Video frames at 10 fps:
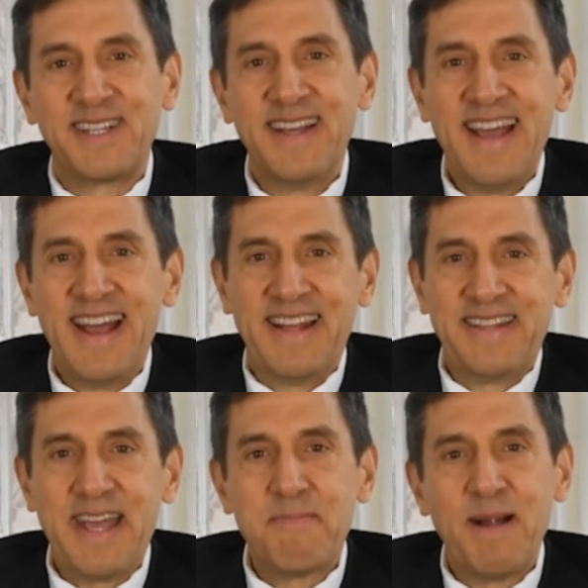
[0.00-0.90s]
and I
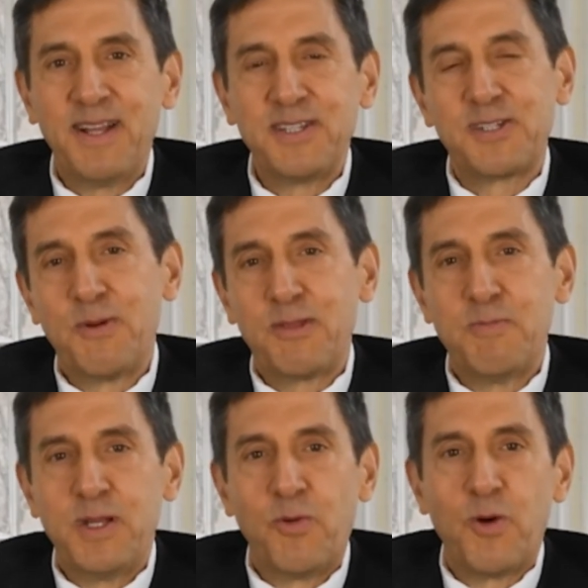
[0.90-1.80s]
take my lunch with me to
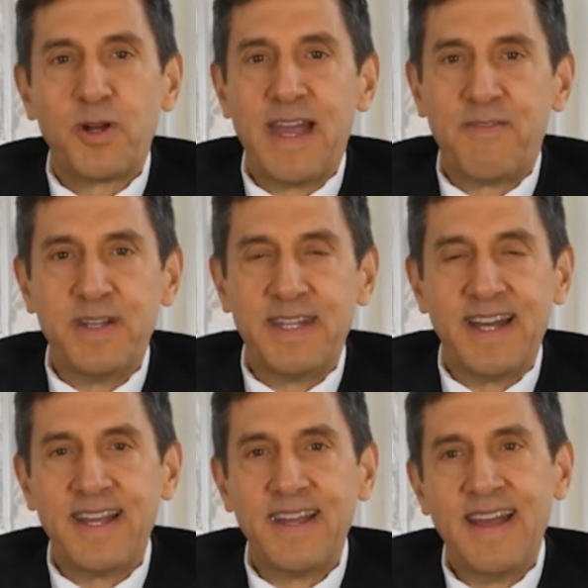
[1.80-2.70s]
work every day.
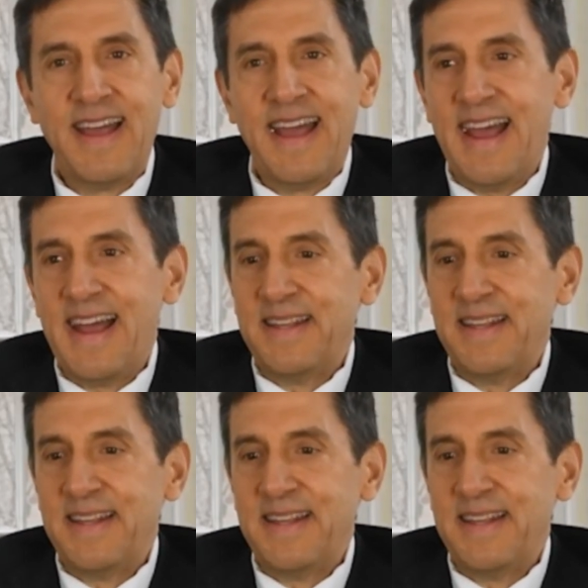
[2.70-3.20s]
And